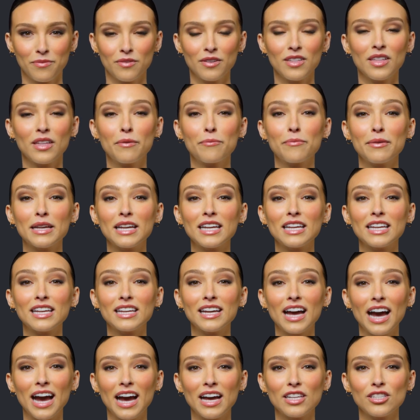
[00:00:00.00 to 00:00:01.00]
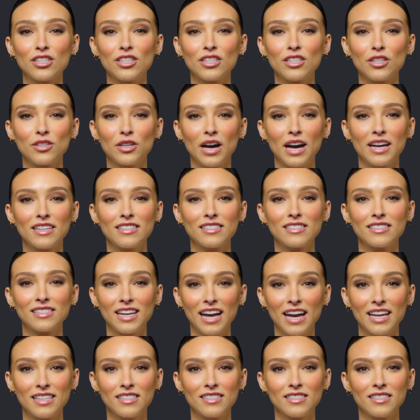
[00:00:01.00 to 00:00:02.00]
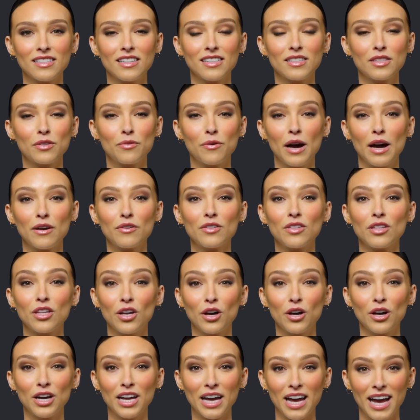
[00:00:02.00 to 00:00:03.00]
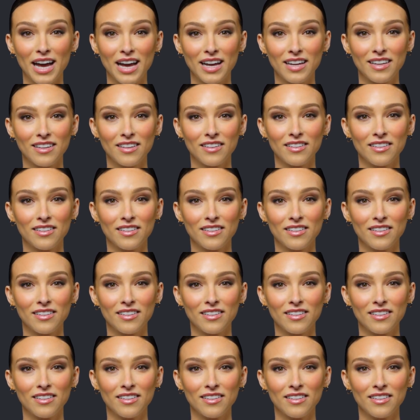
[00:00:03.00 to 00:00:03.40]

The median age in the United States is around 38.